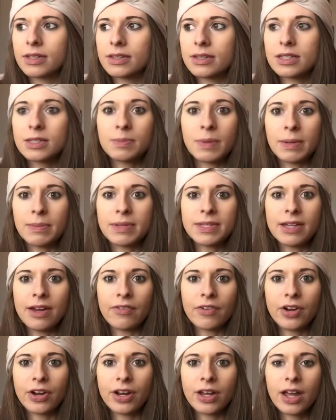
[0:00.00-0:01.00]
this baby's
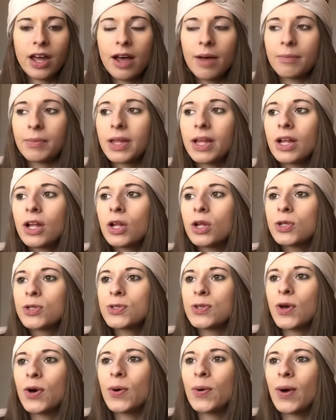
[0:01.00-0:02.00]
never gonna come.
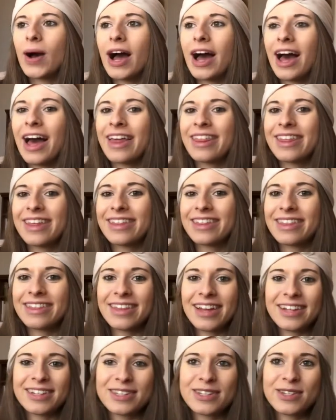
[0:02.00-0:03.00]
So I think that
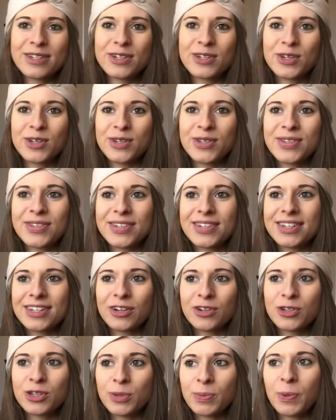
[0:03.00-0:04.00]
that's just
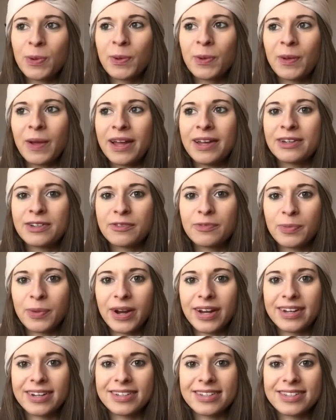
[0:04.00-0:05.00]
your typical end of
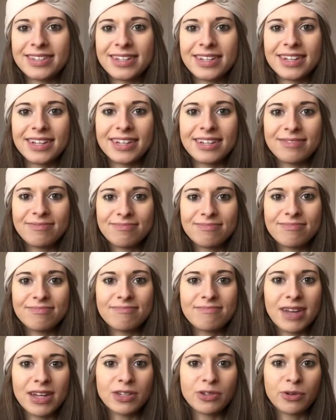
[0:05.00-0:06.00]
pregnancy
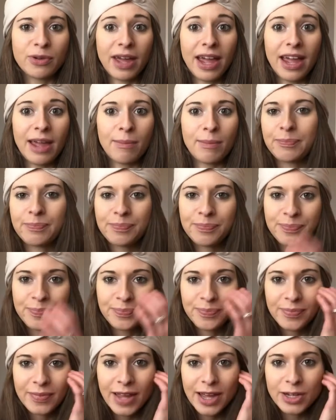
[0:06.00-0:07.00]
mental game.
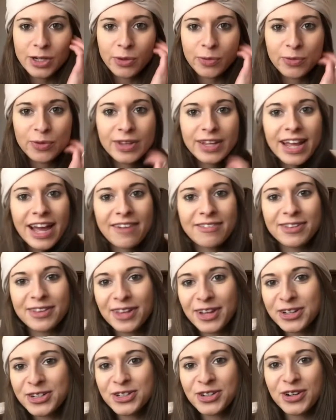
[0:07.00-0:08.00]
I don't really have the
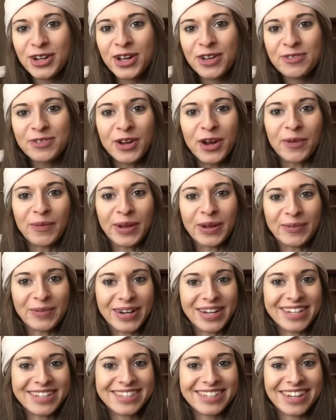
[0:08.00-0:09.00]
luxury of knowing
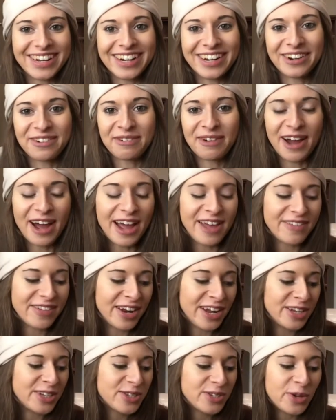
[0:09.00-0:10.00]
when he's gonna arrive, and
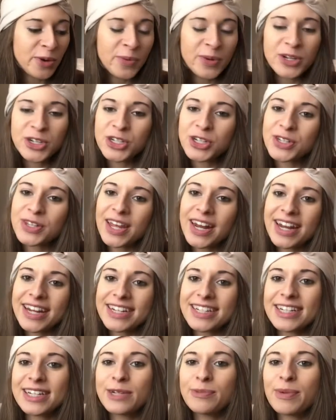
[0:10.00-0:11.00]
I so wish that I
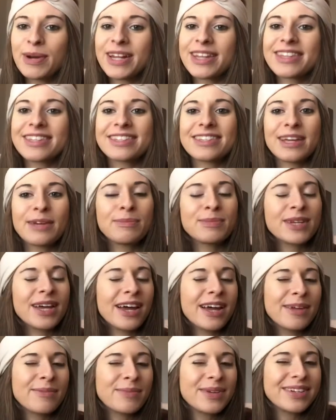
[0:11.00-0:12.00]
did, but at the same
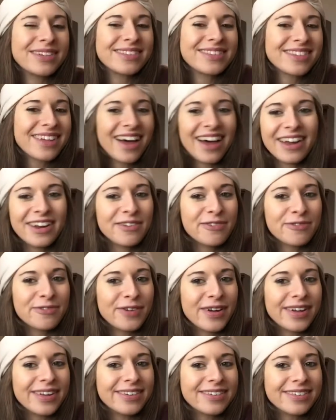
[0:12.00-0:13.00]
time, it's kind of
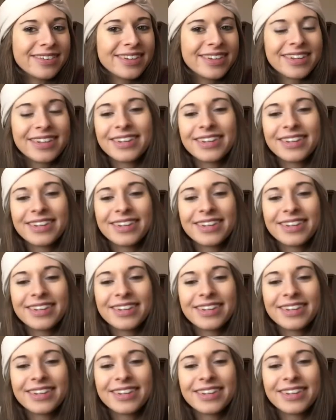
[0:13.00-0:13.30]
fun